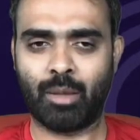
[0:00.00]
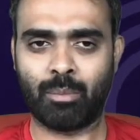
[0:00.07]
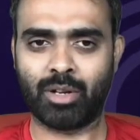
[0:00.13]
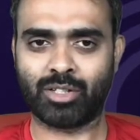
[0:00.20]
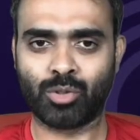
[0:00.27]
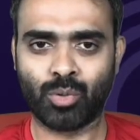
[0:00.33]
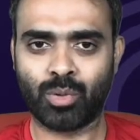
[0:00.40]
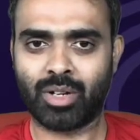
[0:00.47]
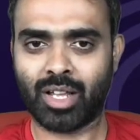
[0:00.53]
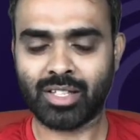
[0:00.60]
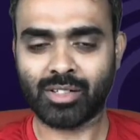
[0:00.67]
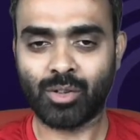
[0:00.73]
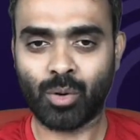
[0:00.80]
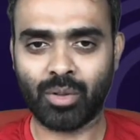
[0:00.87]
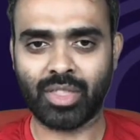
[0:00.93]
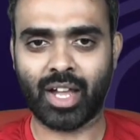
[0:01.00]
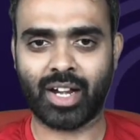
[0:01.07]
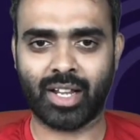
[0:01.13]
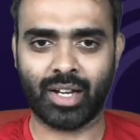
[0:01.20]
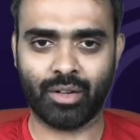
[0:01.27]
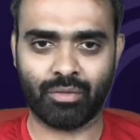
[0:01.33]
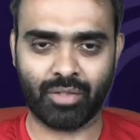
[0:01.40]
person who doesn't own that
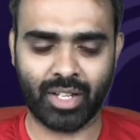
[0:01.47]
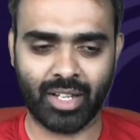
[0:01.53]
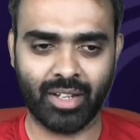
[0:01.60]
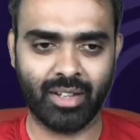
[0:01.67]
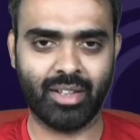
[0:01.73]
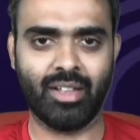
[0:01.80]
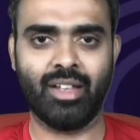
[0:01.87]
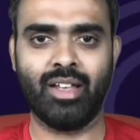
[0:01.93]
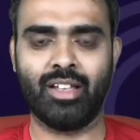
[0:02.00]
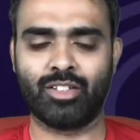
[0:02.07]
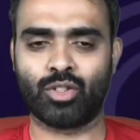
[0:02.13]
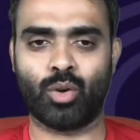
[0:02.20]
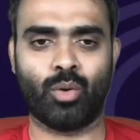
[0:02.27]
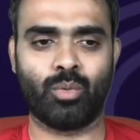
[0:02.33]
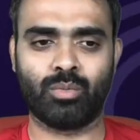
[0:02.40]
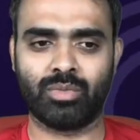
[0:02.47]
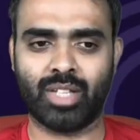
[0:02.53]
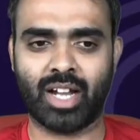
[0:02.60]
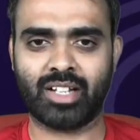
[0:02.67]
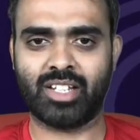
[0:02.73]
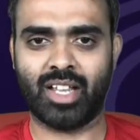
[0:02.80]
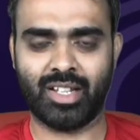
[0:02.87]
NFT. So
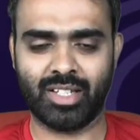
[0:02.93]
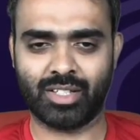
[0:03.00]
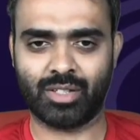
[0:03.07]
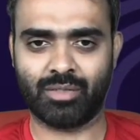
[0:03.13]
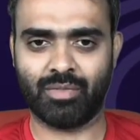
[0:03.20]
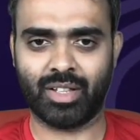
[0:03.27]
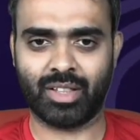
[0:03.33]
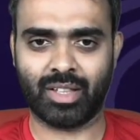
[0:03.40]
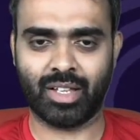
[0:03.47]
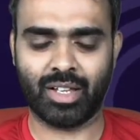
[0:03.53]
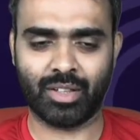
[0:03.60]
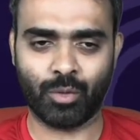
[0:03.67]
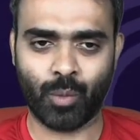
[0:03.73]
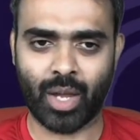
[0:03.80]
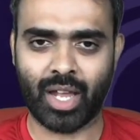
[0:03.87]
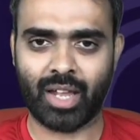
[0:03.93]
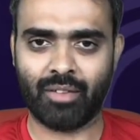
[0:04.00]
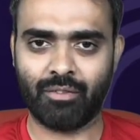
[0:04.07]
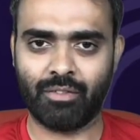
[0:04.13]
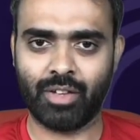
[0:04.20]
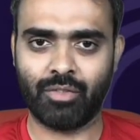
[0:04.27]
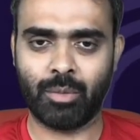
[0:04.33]
that changes with the way
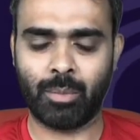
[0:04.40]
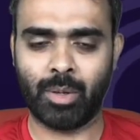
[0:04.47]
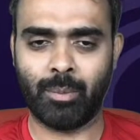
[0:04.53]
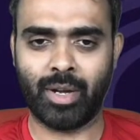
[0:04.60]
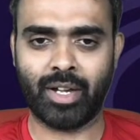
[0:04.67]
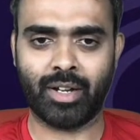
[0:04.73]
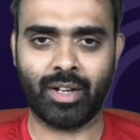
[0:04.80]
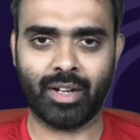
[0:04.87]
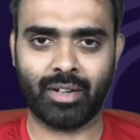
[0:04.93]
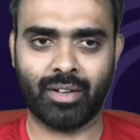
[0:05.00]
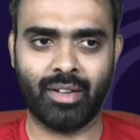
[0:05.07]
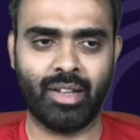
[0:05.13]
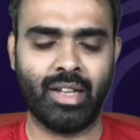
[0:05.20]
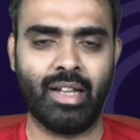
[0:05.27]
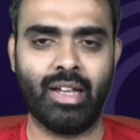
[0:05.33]
we've implemented it.